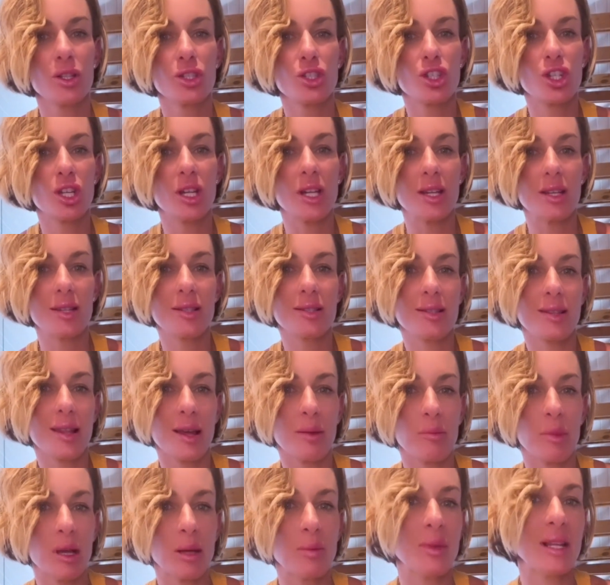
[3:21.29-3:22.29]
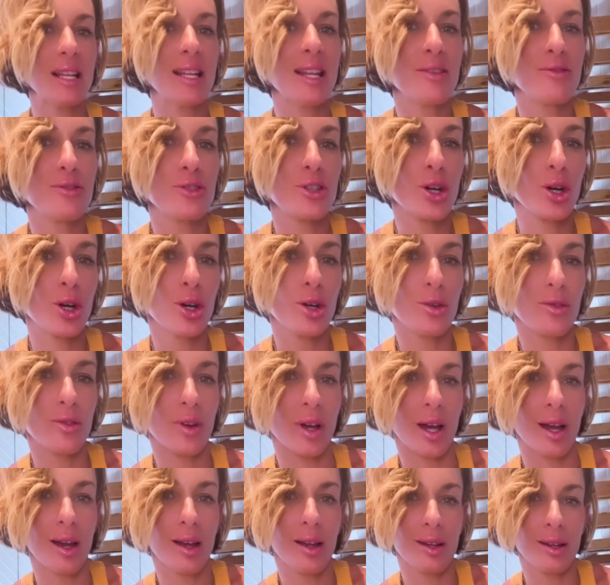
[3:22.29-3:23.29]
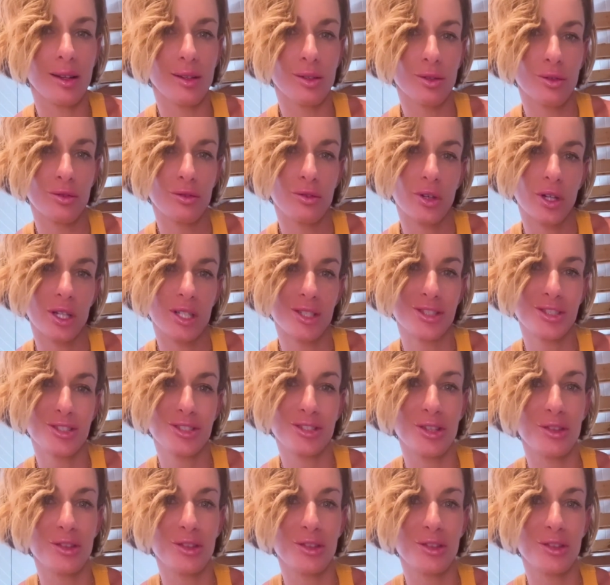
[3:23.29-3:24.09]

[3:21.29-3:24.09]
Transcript: cheese that may be left over in your fridge.